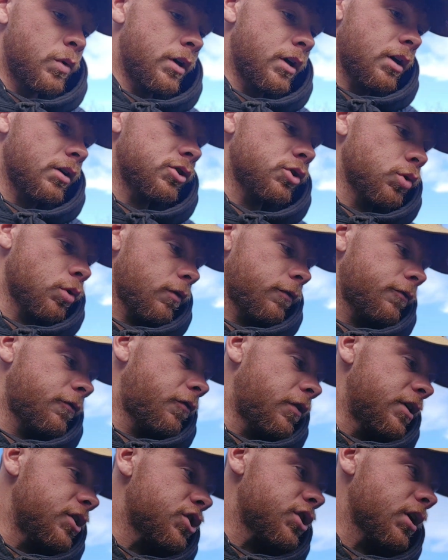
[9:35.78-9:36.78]
We are sort of
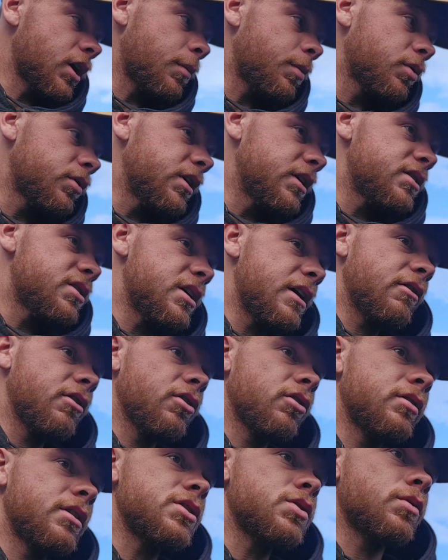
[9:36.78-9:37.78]
finishing up on the
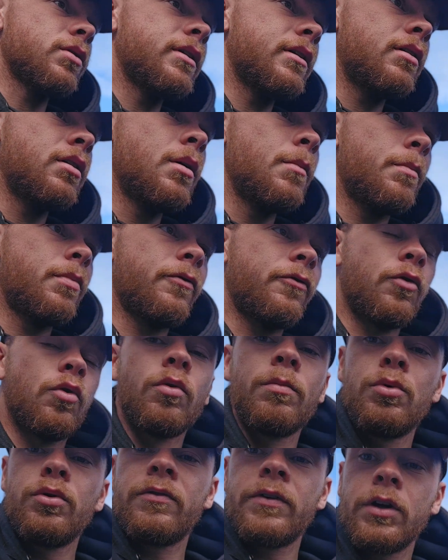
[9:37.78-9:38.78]
interior on this one
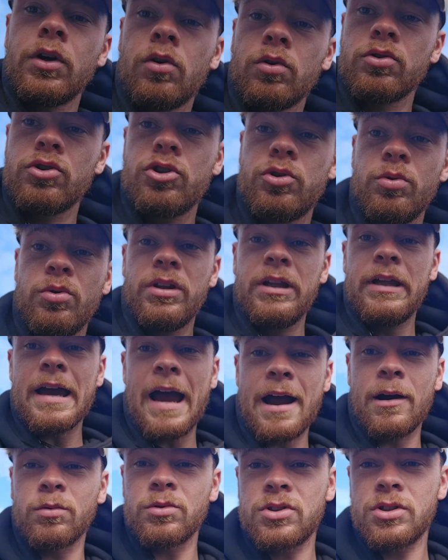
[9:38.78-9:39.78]
before moving on to the
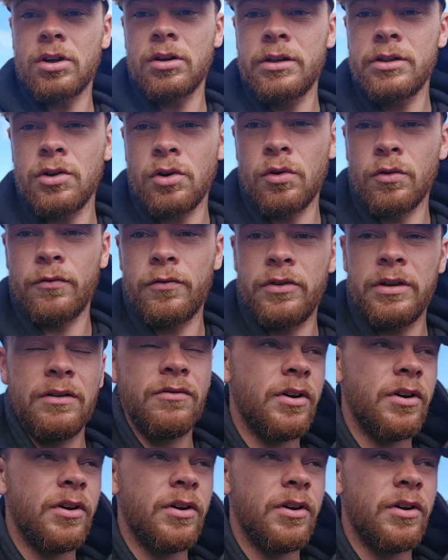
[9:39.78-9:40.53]
outside of the